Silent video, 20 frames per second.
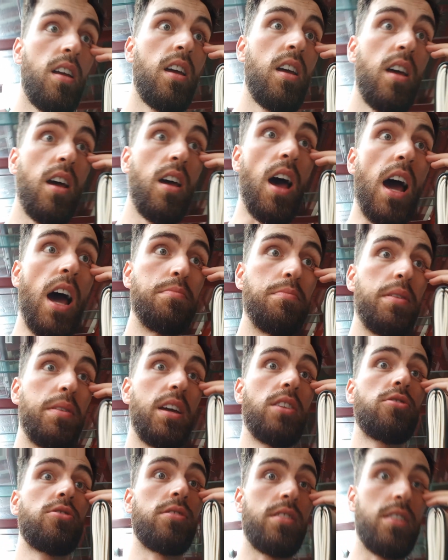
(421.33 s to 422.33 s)
I'd be
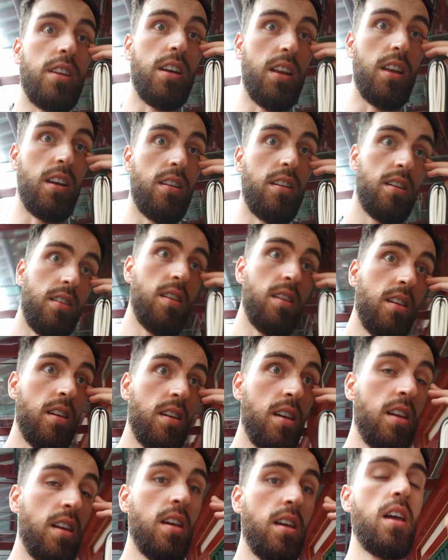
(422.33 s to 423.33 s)
interested.
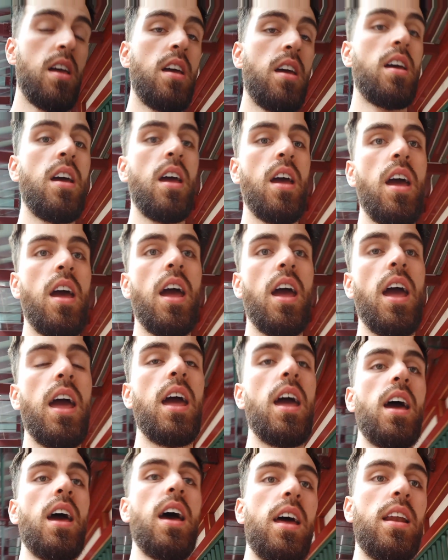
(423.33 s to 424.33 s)

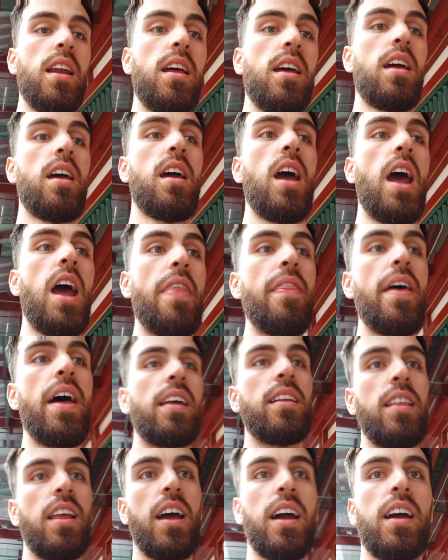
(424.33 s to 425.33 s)
And then,
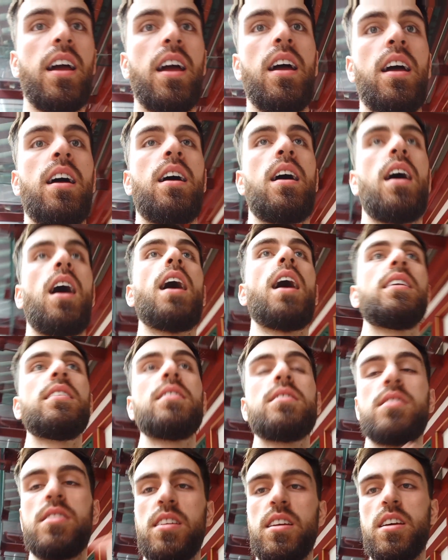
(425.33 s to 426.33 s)
like, I didn't
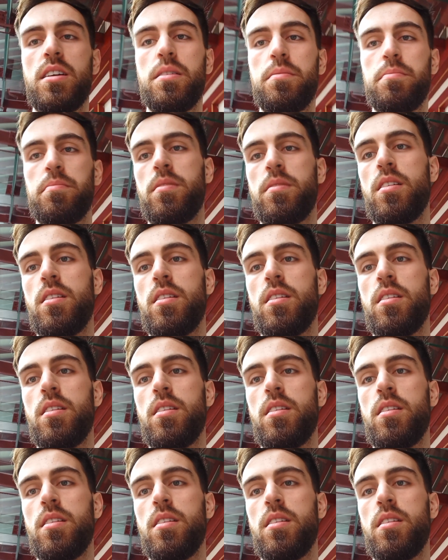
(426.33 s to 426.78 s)
see him.